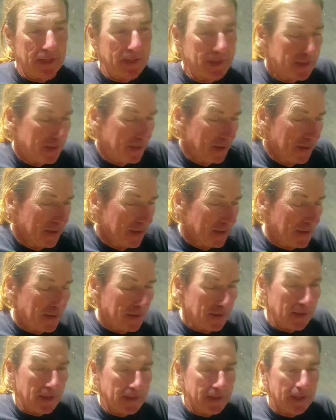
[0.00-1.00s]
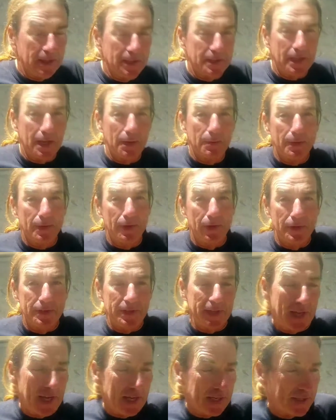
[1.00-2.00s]
that's how you say it with an
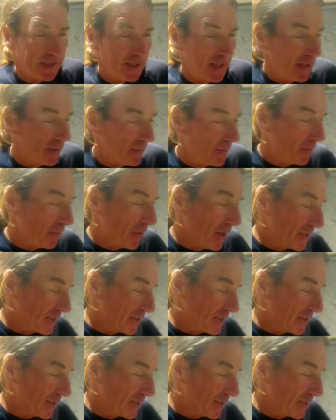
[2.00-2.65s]
Aussie accent, but